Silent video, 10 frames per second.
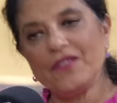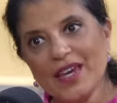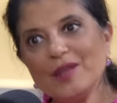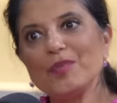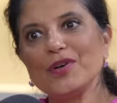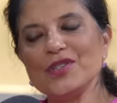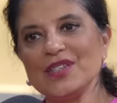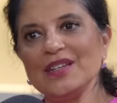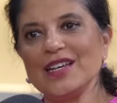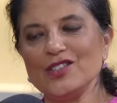vain
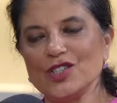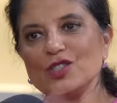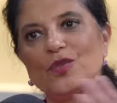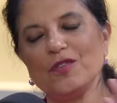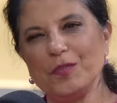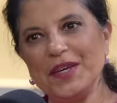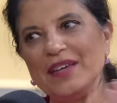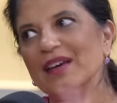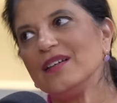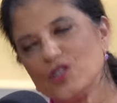person can just sort of
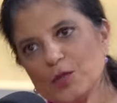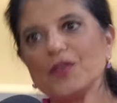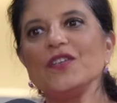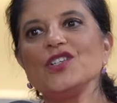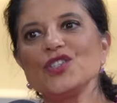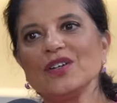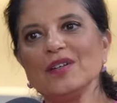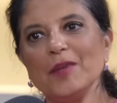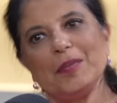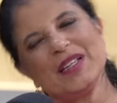be superficial,
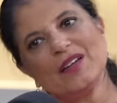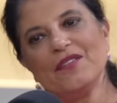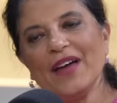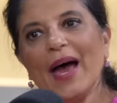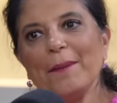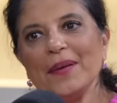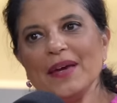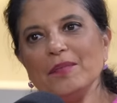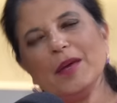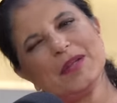maybe a little
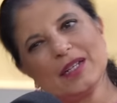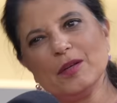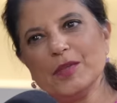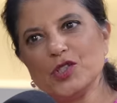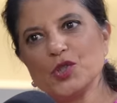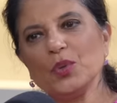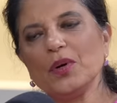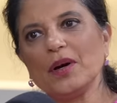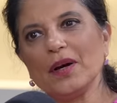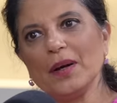vapid, maybe a little
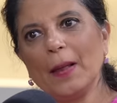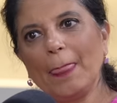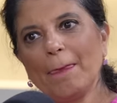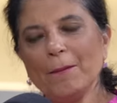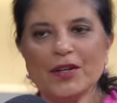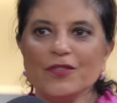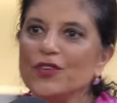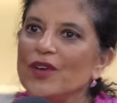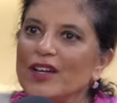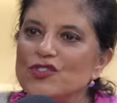immature. But if they're
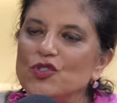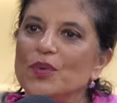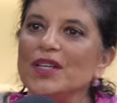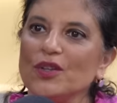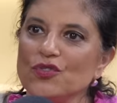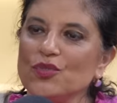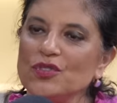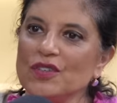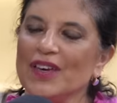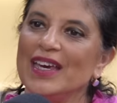not doing those
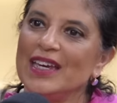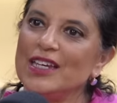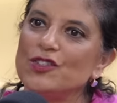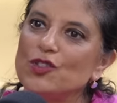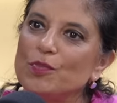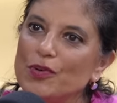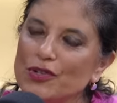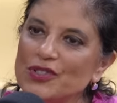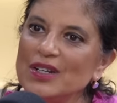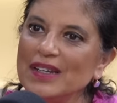sorts of
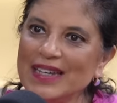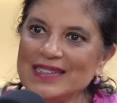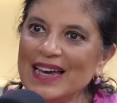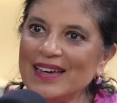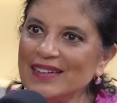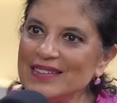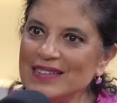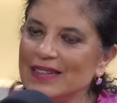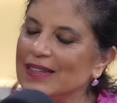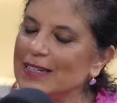interpersonally
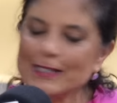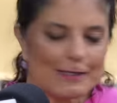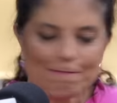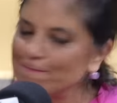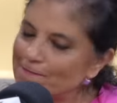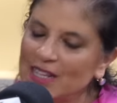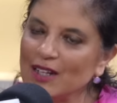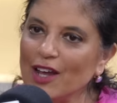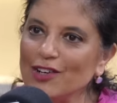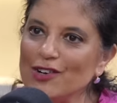antagonistic things,
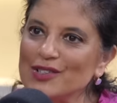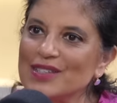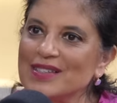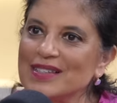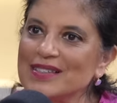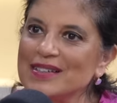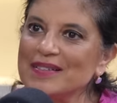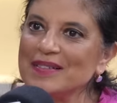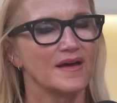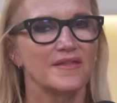not a narcissist.
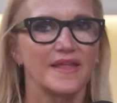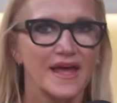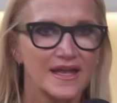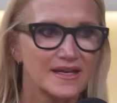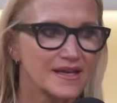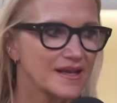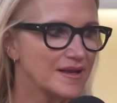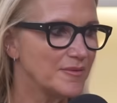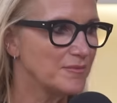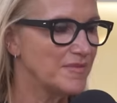That
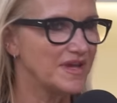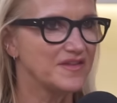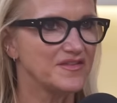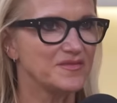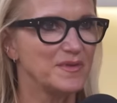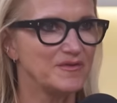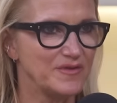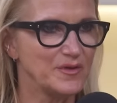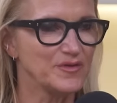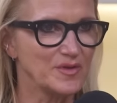makes me
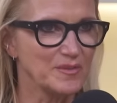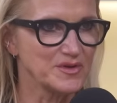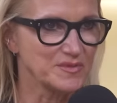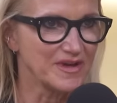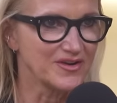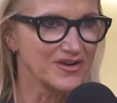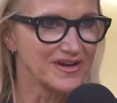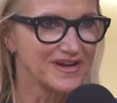feel so much better